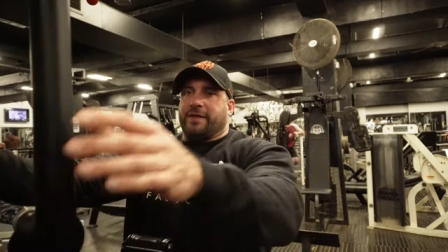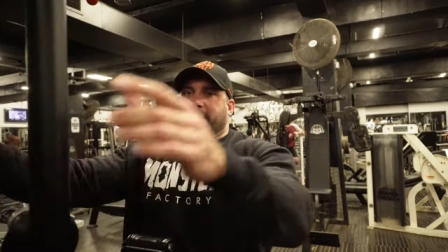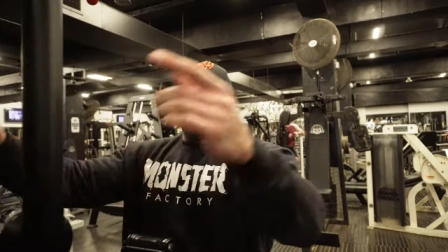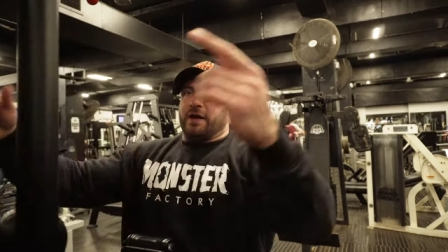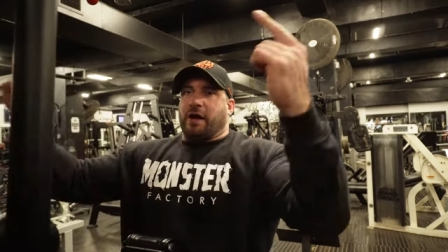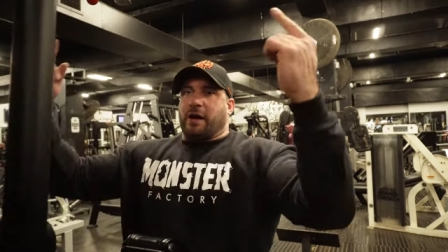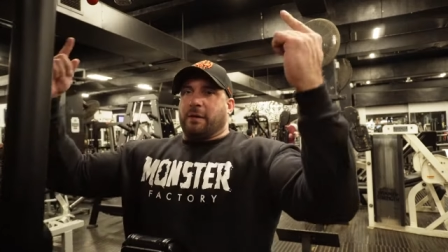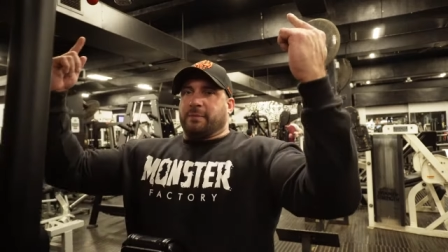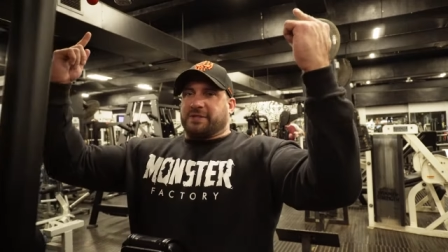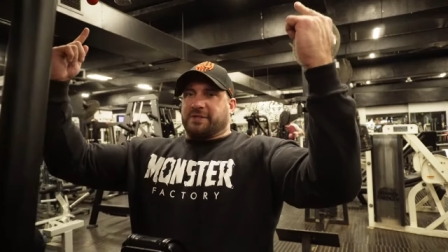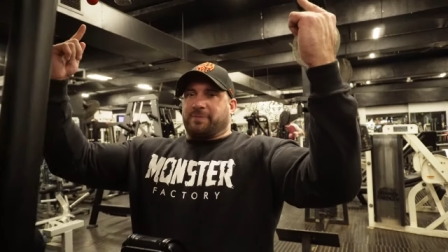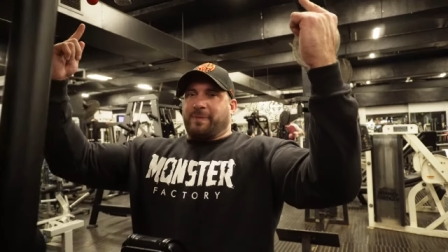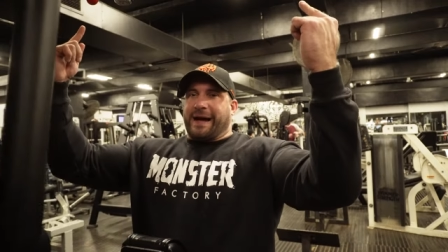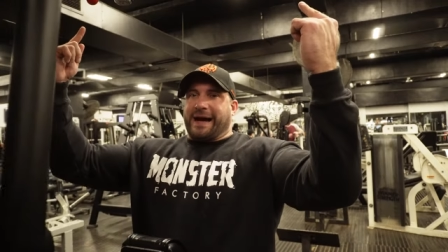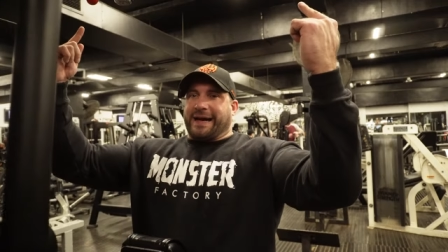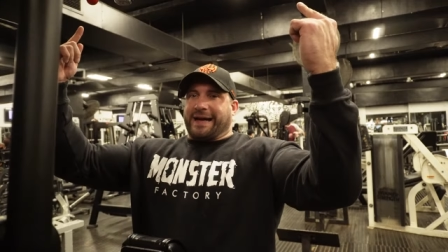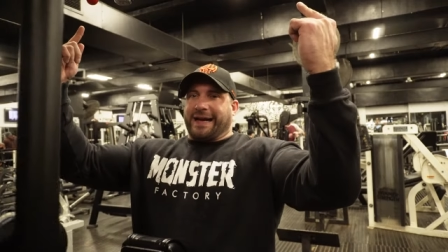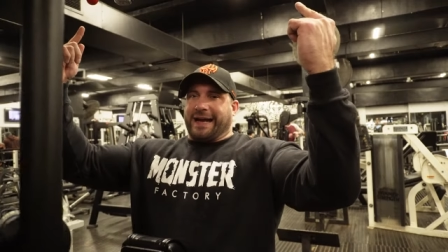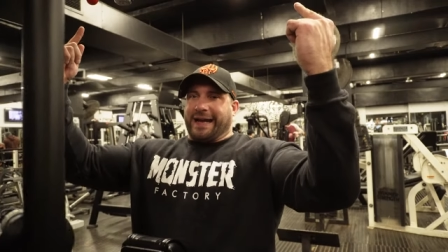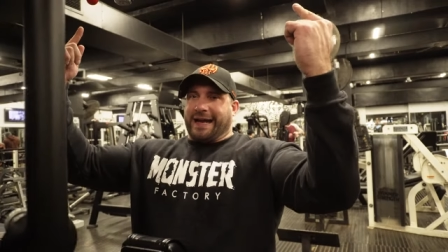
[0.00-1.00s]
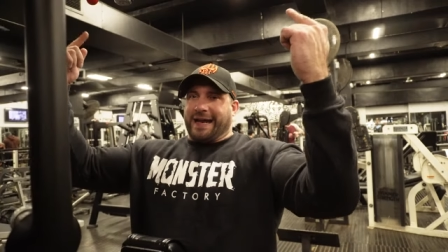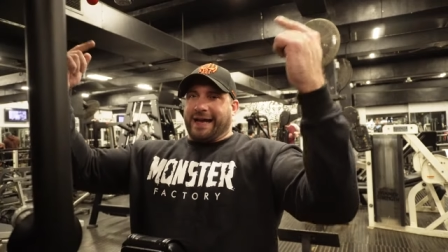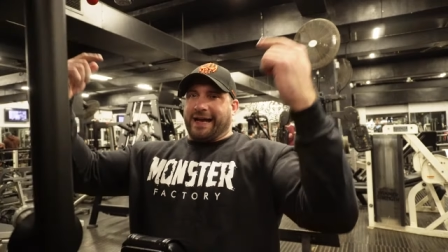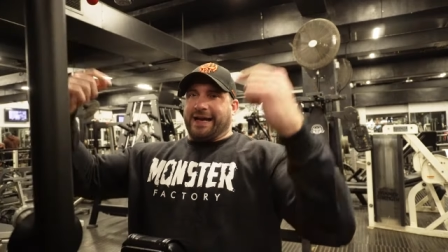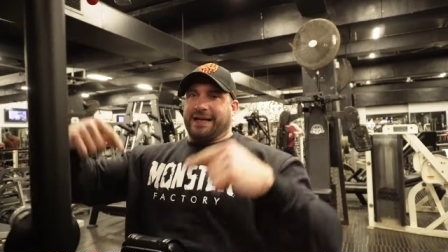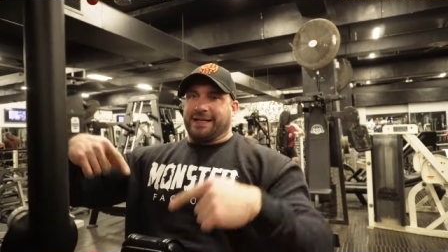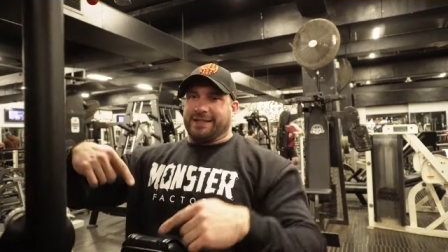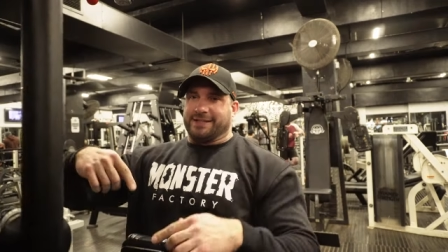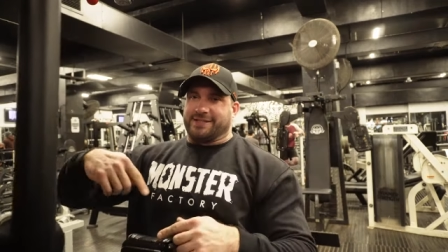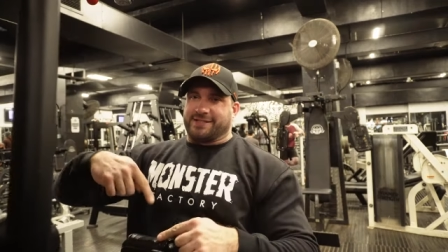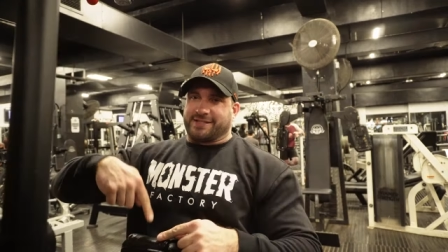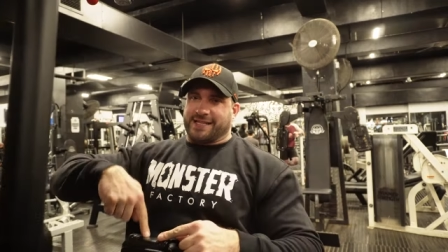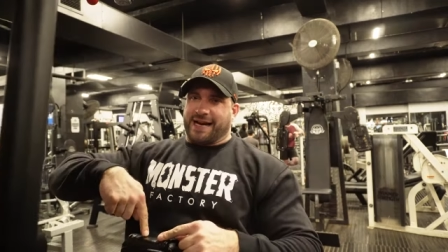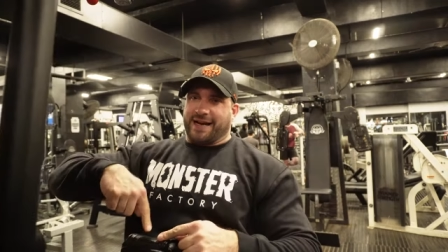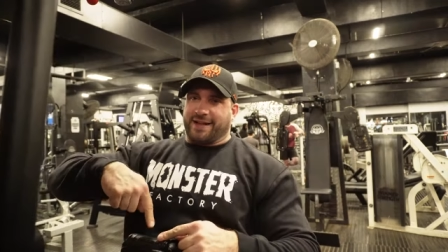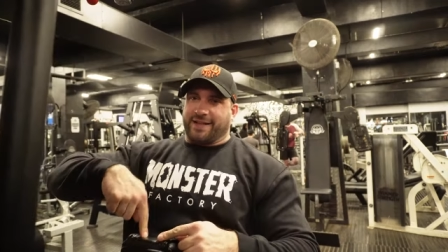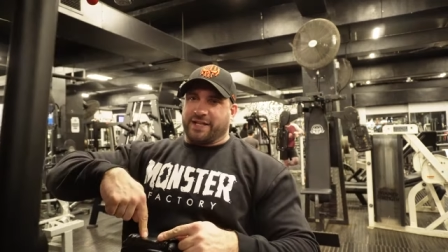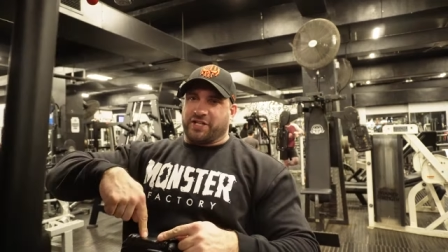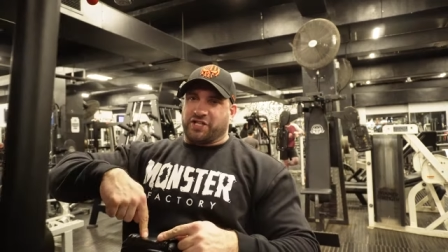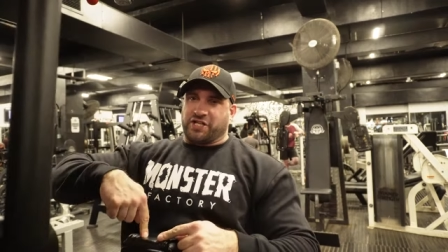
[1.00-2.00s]
the arms back here and sat
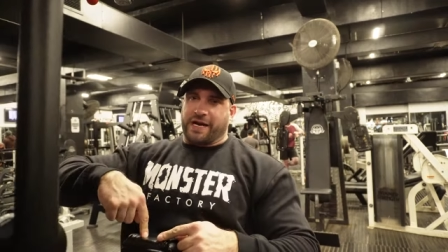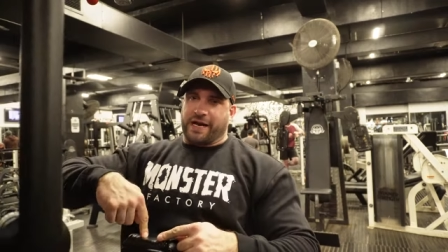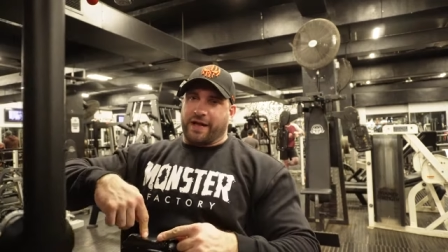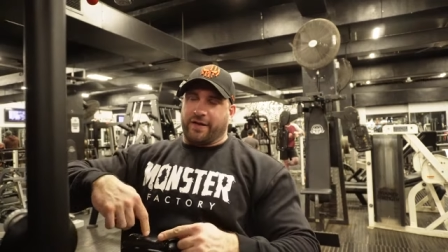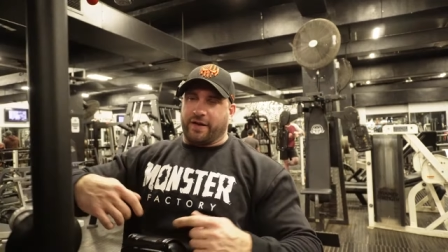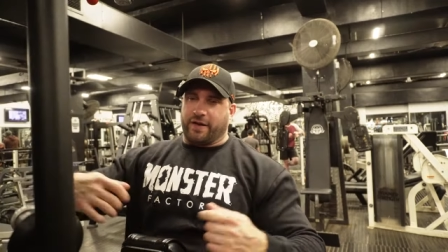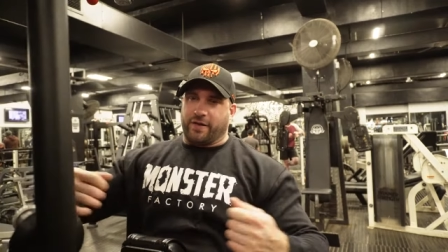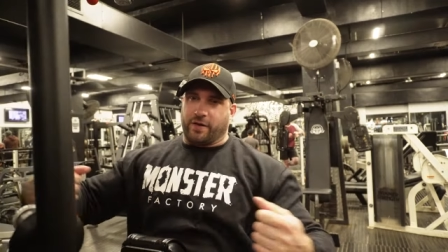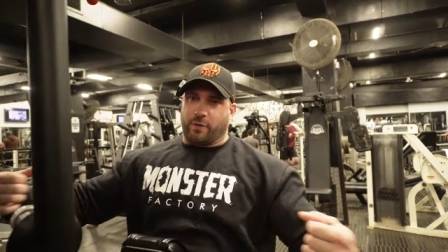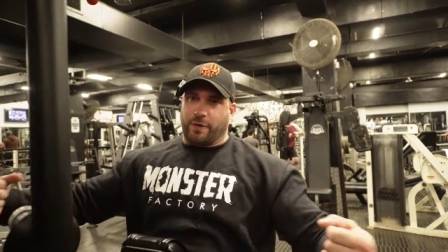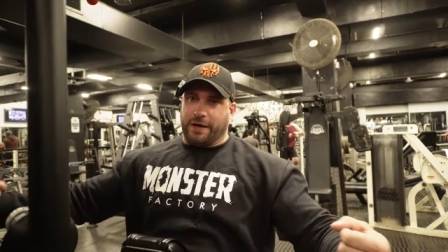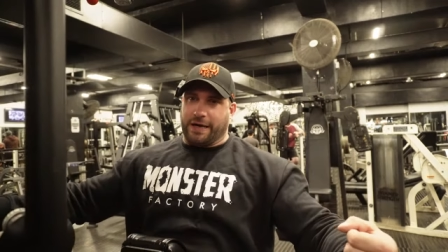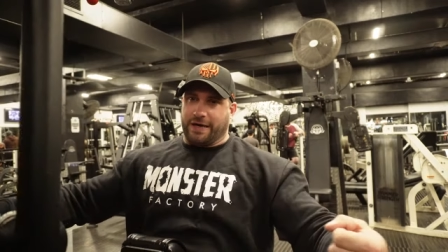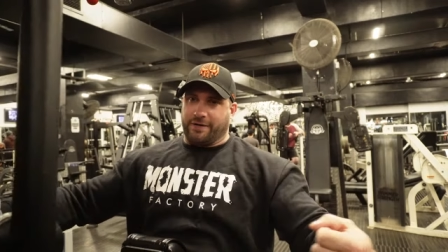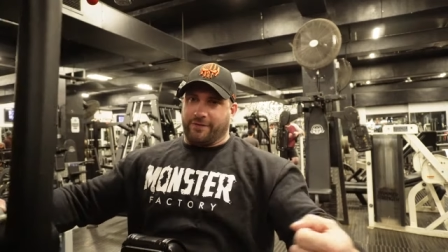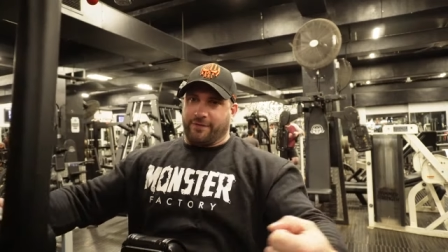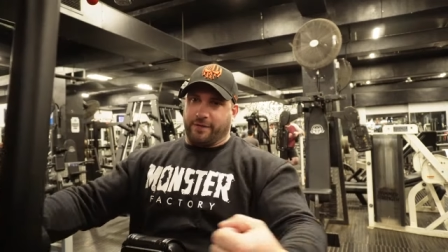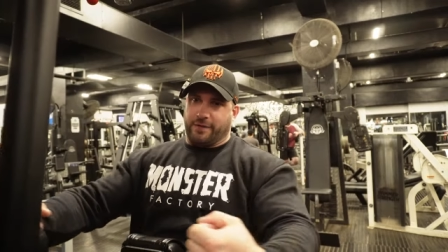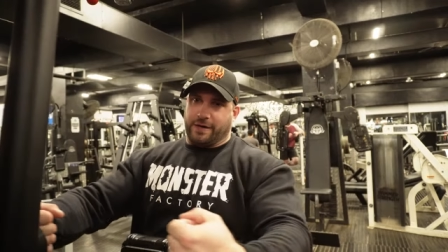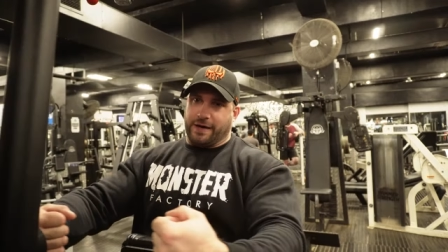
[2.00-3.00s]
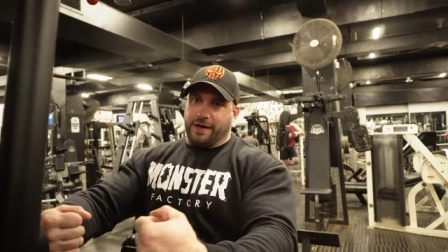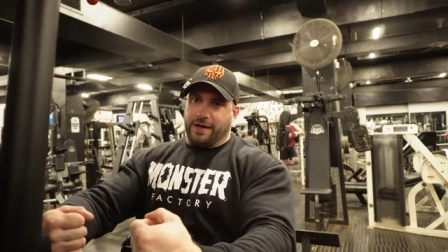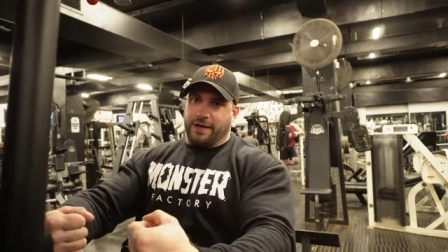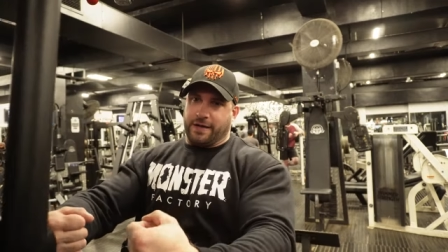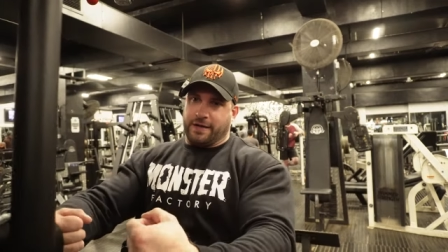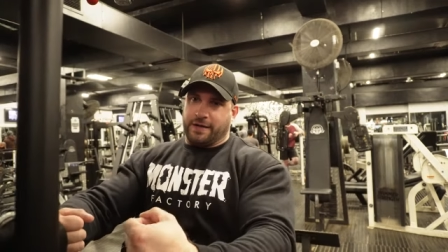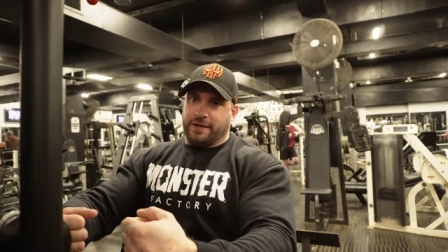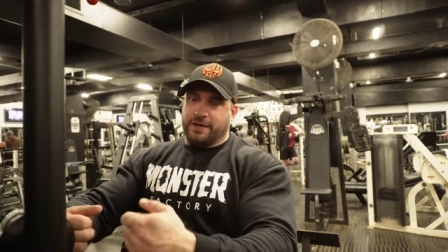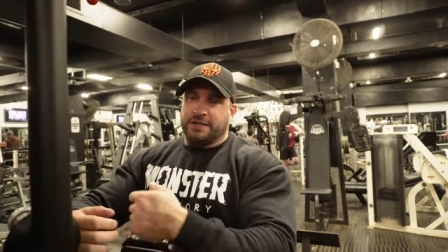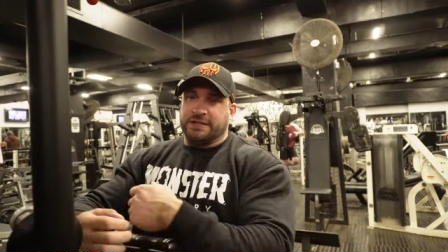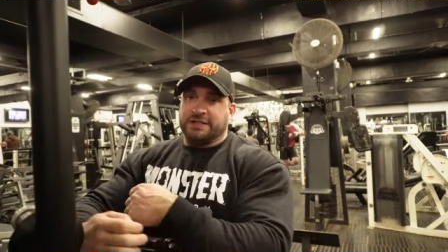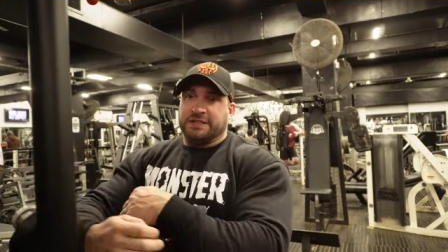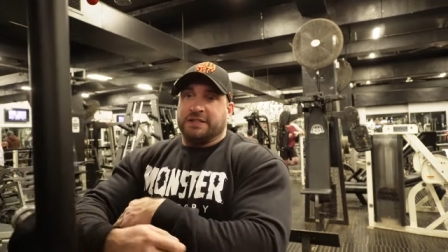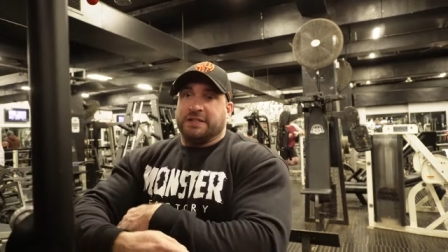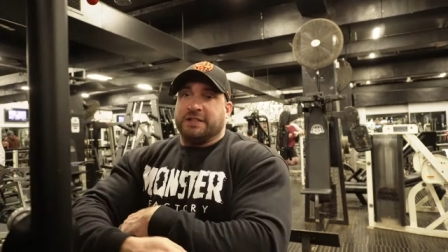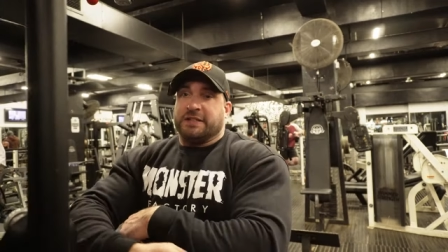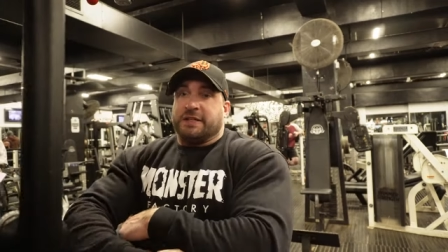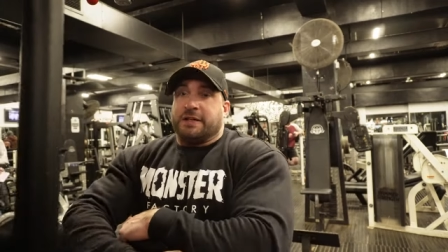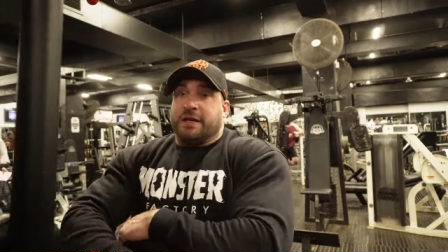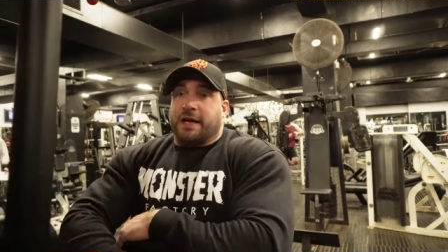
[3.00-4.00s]
in the chair the other way for a,
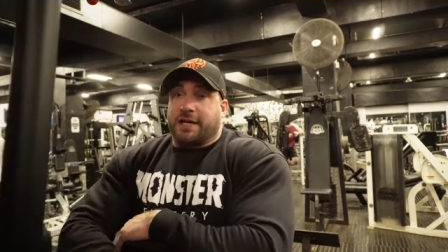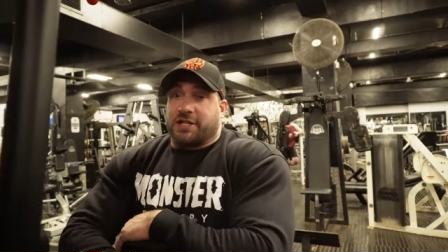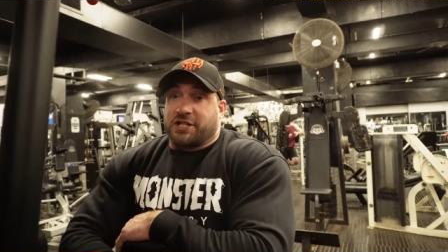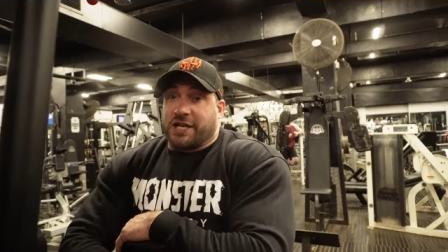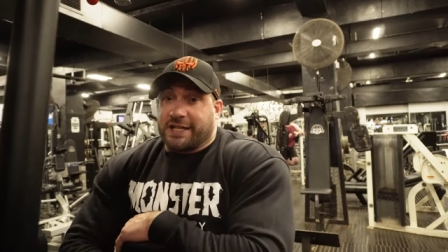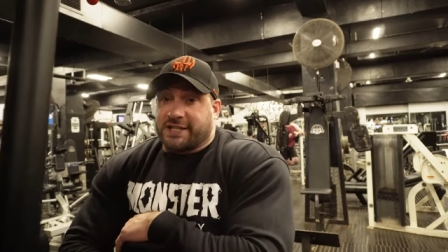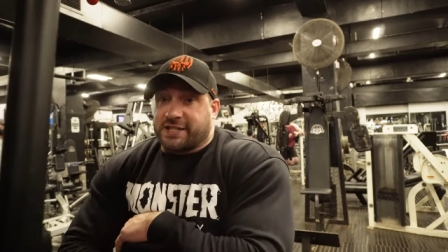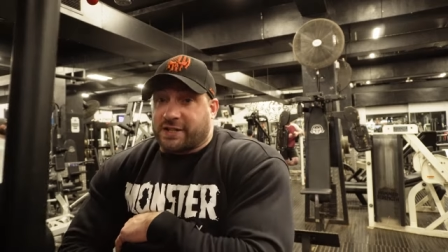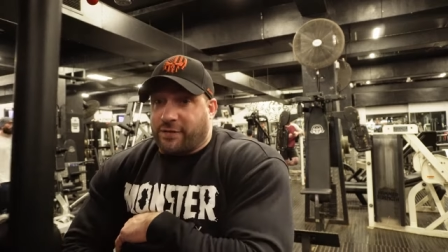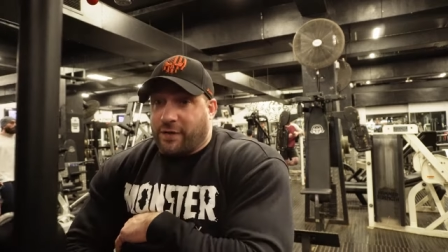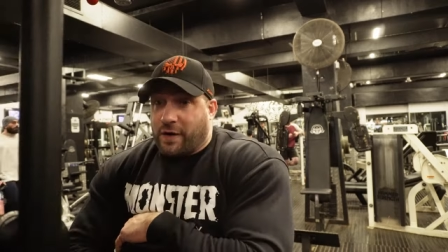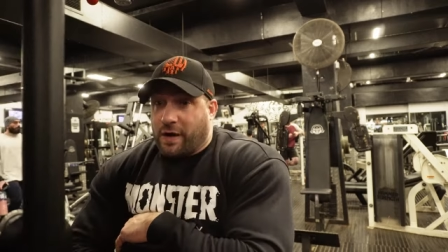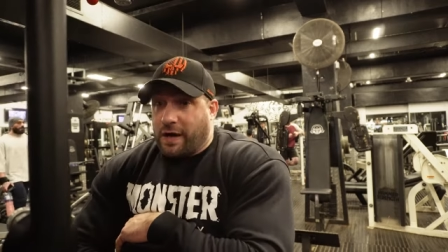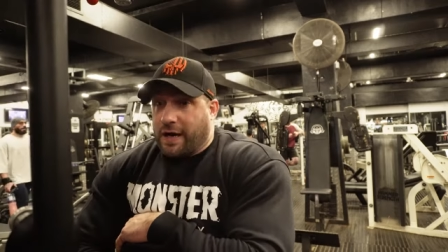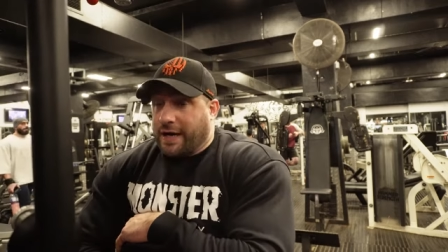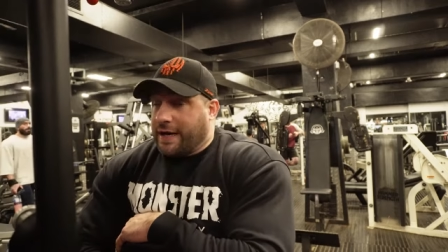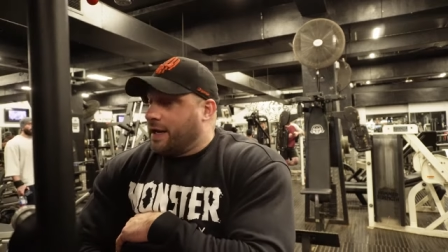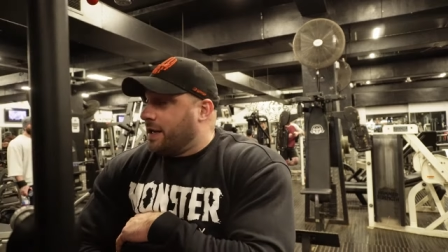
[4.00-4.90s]
a chest fly.